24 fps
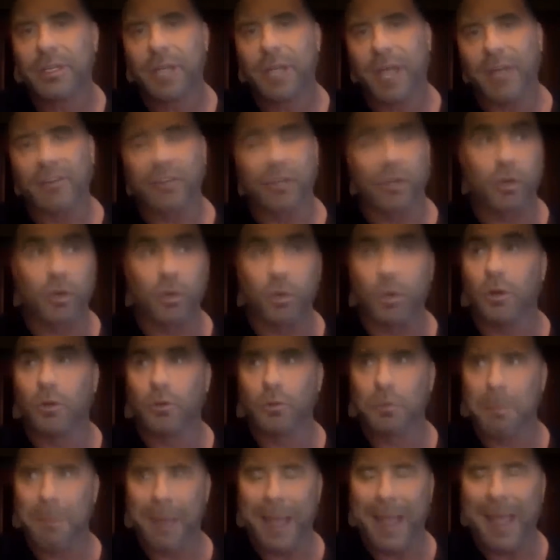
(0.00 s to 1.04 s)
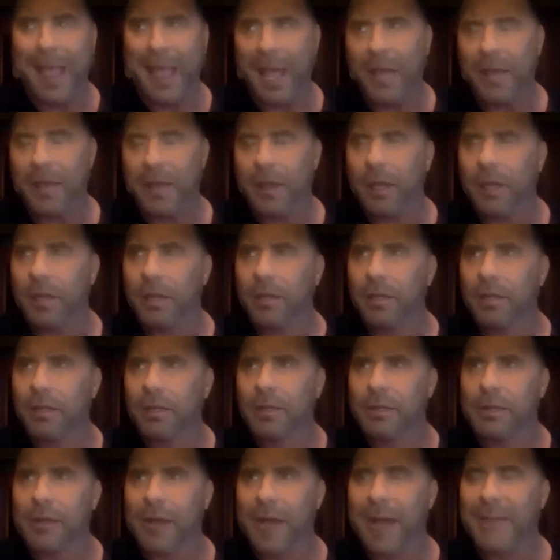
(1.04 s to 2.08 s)
As a grown man,
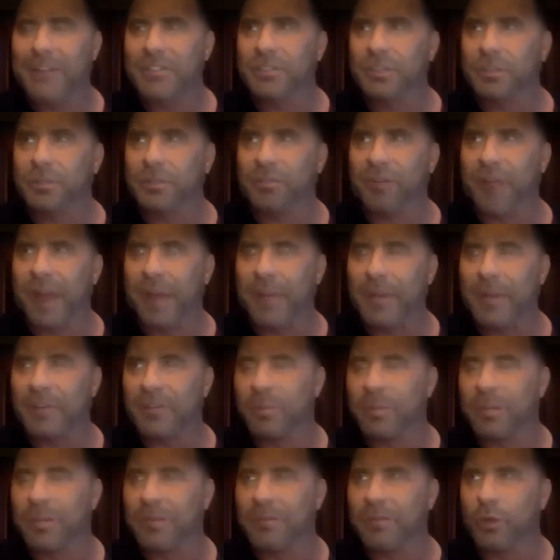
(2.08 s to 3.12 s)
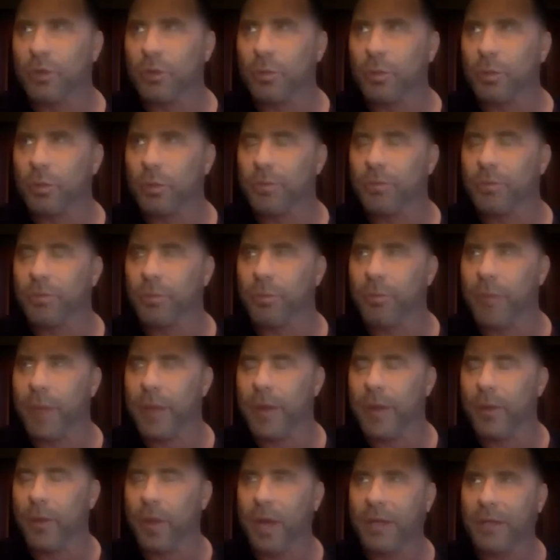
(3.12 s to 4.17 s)
I still find myself being vulnerable with, with, my
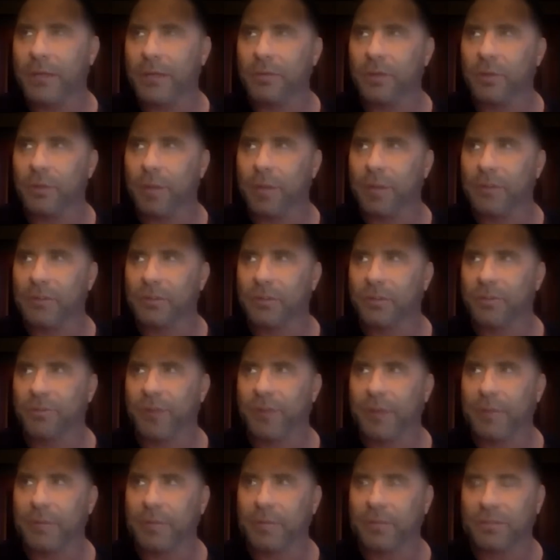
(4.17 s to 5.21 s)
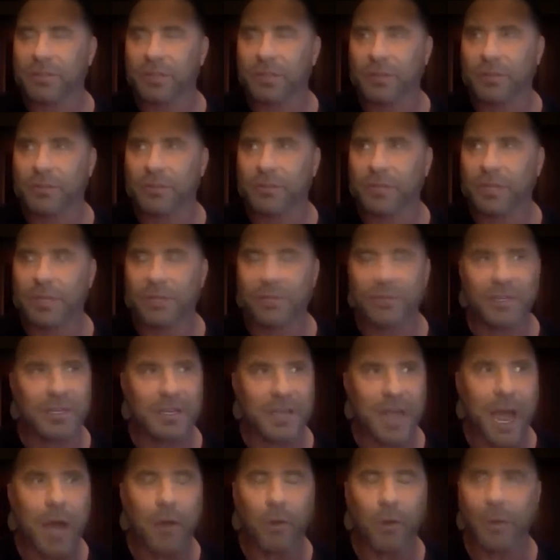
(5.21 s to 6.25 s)
own audience here, but I still find myself even
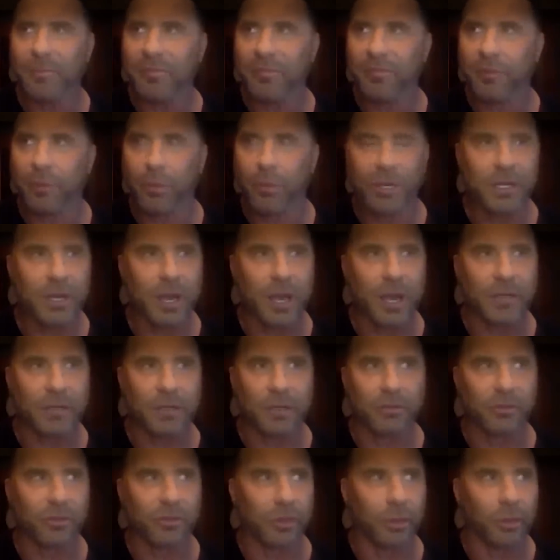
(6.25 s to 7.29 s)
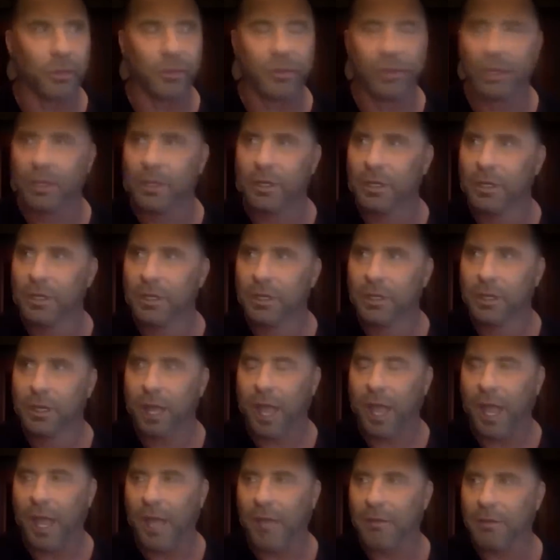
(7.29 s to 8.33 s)
now. I'm 49 years old,
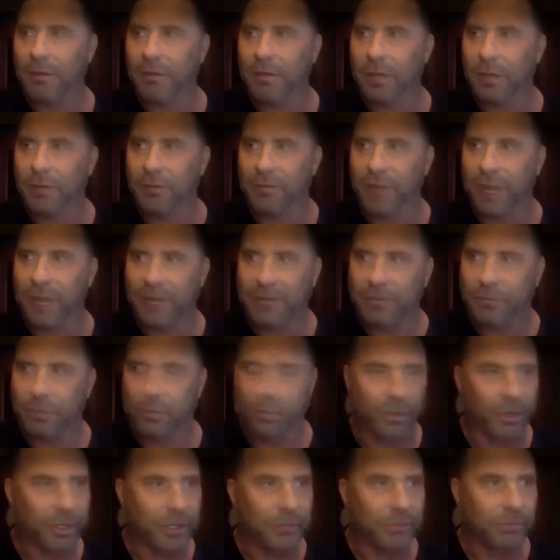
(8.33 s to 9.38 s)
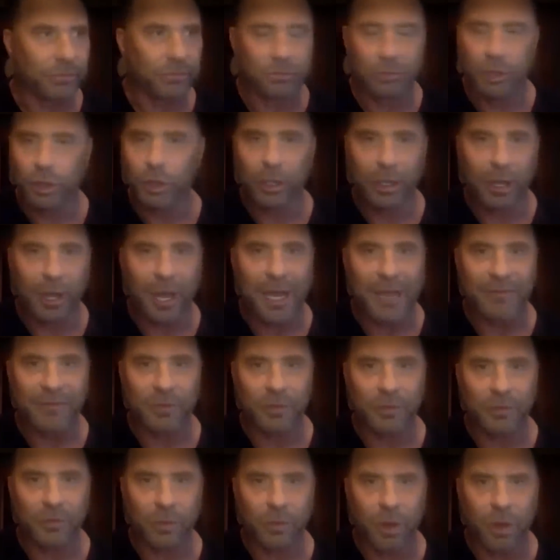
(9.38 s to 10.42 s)
and you know, a pretty good life
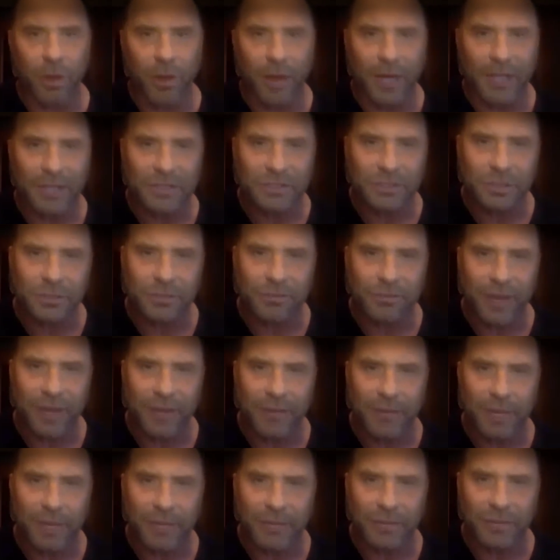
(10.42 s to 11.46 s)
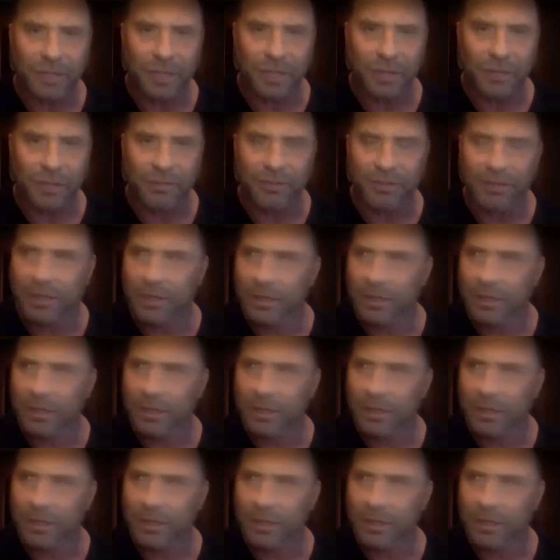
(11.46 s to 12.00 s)
overall, I still find myself